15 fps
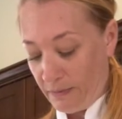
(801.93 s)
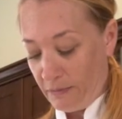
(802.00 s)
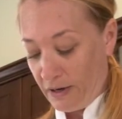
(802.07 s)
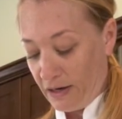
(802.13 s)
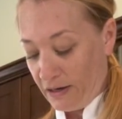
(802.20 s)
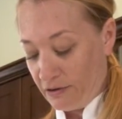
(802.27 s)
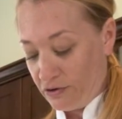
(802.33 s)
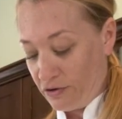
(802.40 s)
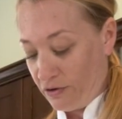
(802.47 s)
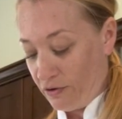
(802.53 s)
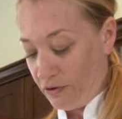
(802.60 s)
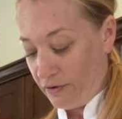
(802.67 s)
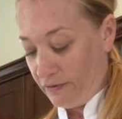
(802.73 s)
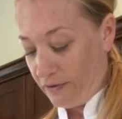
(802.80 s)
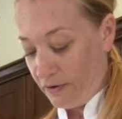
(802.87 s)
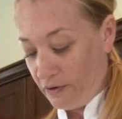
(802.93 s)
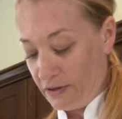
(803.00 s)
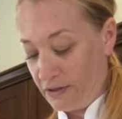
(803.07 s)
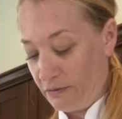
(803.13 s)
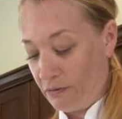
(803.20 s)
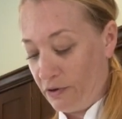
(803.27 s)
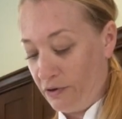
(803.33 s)
not sure if there
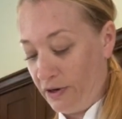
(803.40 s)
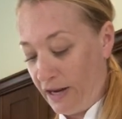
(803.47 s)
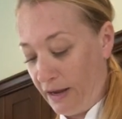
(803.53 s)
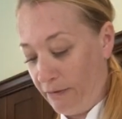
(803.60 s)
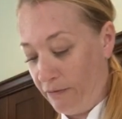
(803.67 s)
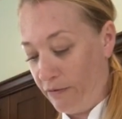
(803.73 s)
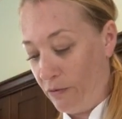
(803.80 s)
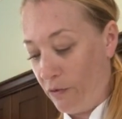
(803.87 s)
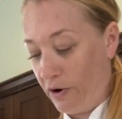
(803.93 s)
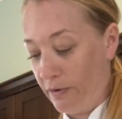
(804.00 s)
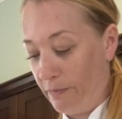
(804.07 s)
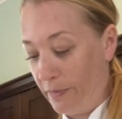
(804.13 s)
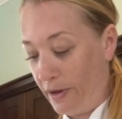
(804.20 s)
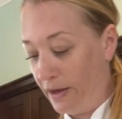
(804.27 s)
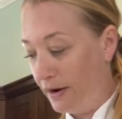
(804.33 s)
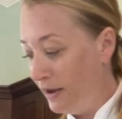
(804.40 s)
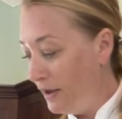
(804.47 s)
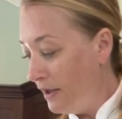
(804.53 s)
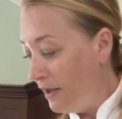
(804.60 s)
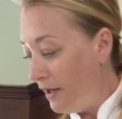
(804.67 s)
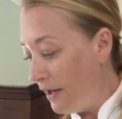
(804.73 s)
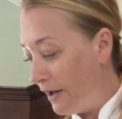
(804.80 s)
is a real name for it, but
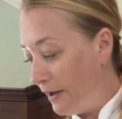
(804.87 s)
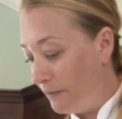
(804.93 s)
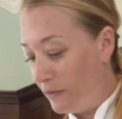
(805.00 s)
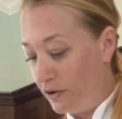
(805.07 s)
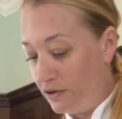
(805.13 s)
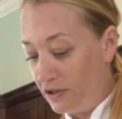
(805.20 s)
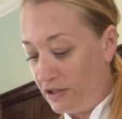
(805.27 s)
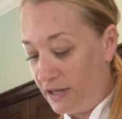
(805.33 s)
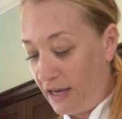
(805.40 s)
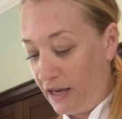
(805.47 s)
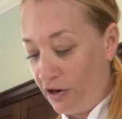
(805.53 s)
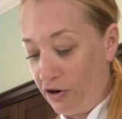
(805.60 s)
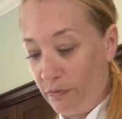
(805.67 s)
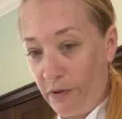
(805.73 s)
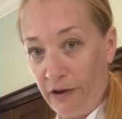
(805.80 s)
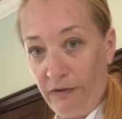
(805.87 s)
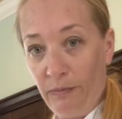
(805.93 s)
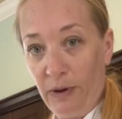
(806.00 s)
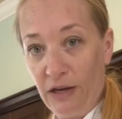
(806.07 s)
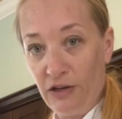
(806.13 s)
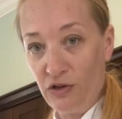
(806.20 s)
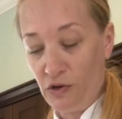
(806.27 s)
you just take your puff
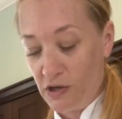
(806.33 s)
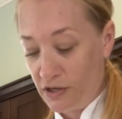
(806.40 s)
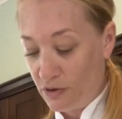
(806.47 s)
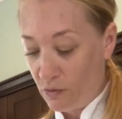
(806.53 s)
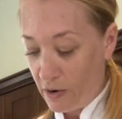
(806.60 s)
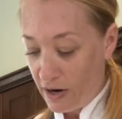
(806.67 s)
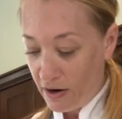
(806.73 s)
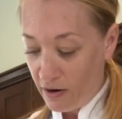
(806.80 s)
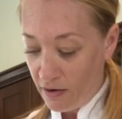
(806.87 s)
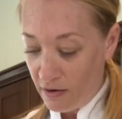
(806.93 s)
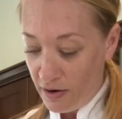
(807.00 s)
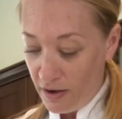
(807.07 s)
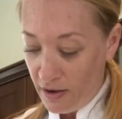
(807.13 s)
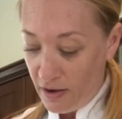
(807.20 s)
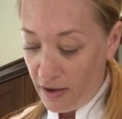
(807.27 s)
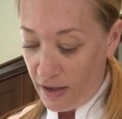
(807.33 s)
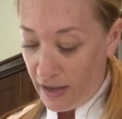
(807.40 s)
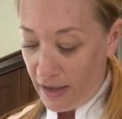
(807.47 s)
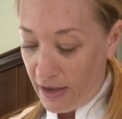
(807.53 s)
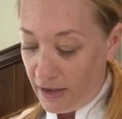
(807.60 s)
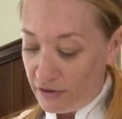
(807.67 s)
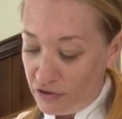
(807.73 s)
pastry square
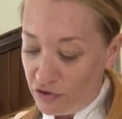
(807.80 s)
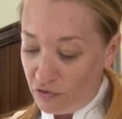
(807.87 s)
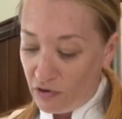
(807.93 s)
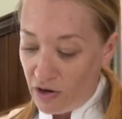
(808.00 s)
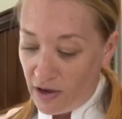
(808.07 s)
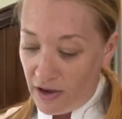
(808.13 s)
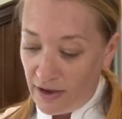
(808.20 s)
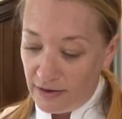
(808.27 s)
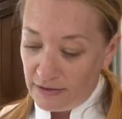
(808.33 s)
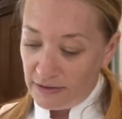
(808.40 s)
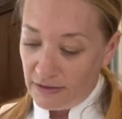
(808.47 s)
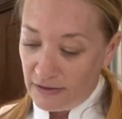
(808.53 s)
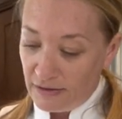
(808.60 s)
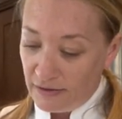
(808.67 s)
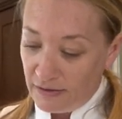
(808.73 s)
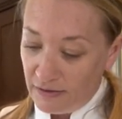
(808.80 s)
and you cut